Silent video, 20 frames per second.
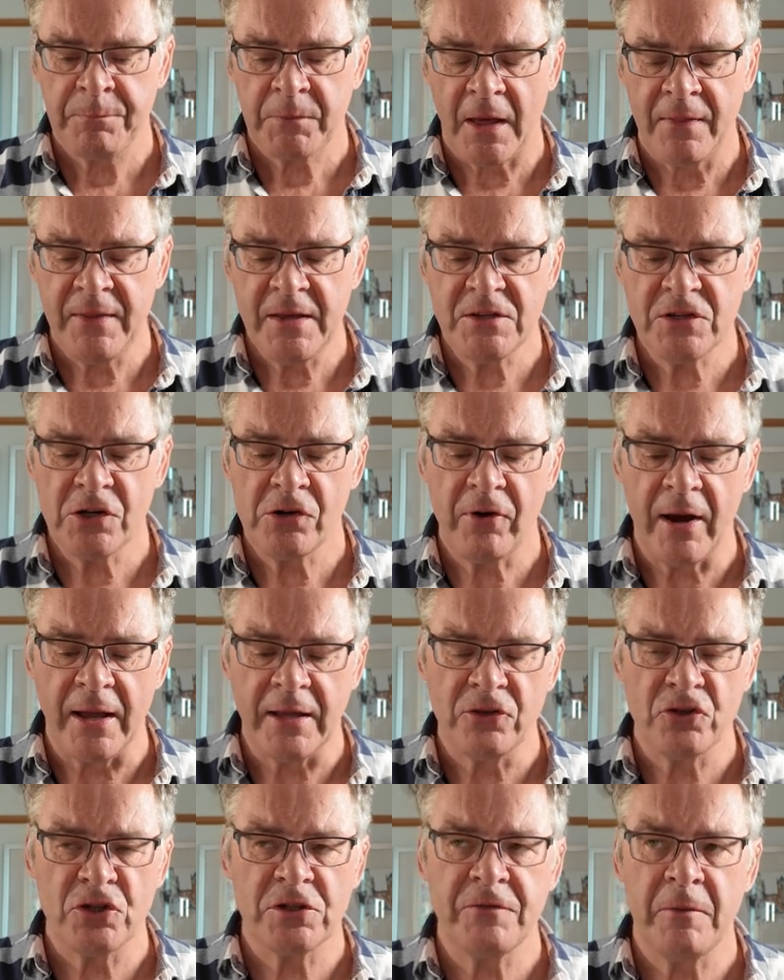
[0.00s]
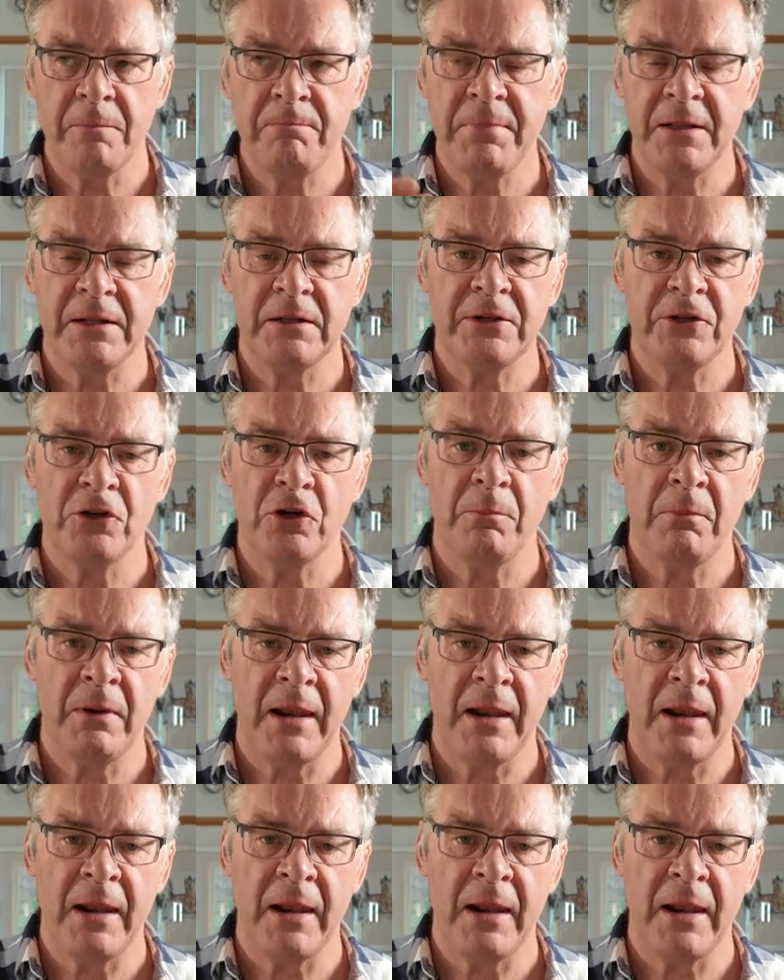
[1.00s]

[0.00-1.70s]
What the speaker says: and these are great just for building up